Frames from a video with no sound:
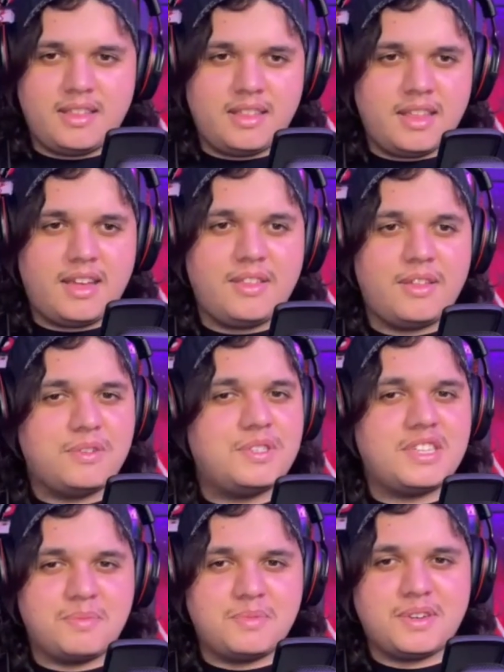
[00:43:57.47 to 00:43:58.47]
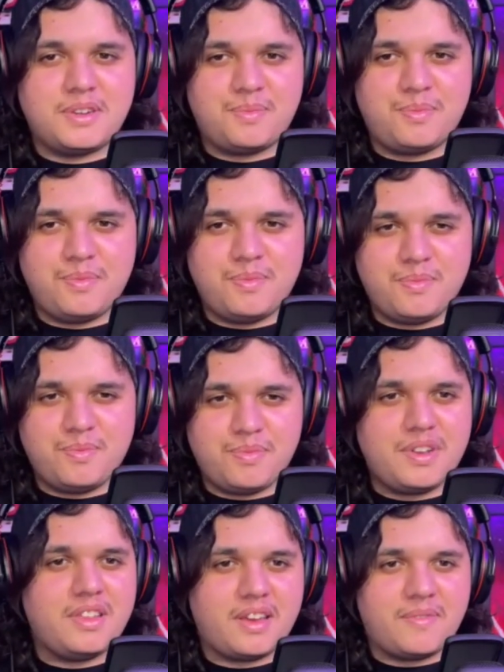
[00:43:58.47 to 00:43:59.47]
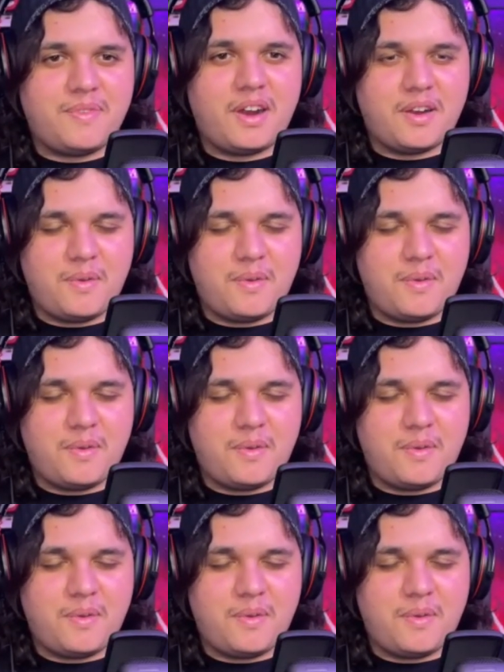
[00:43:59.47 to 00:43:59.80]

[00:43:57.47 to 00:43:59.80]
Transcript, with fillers: that those steps are pretty like far